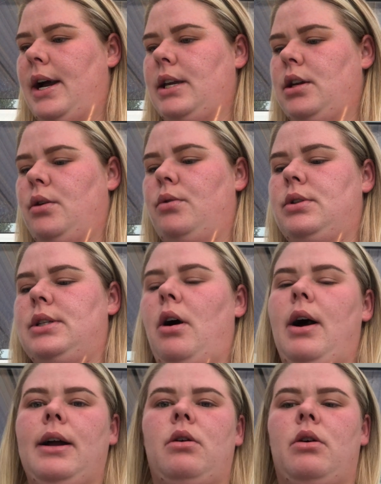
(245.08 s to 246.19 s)
use the
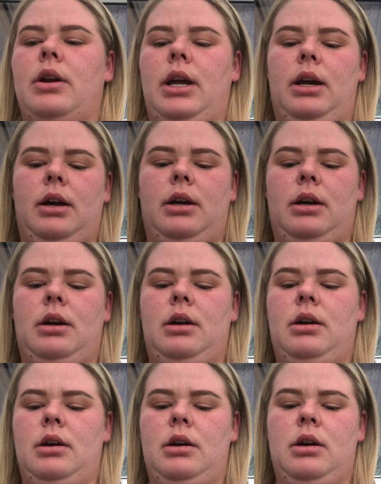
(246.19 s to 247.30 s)
Iconic
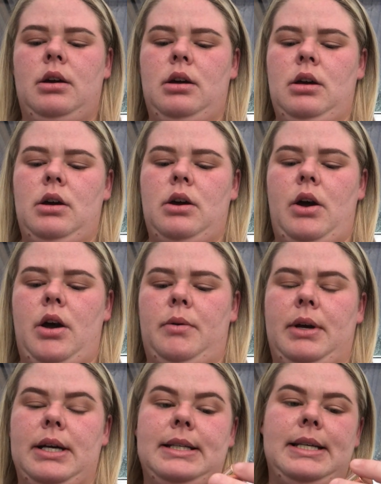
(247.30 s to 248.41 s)

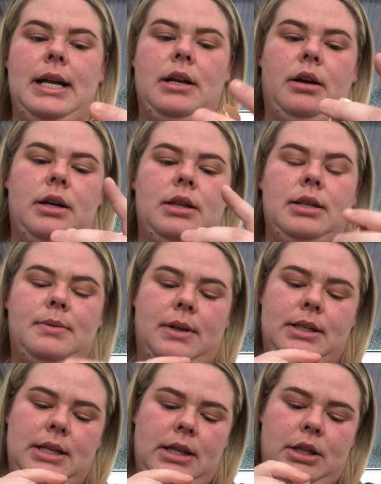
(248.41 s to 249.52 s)
concealer, and this
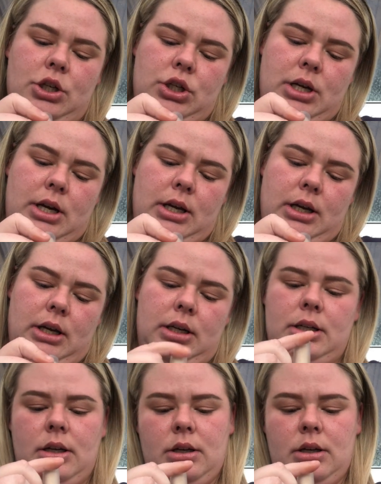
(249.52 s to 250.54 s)
one's in the shade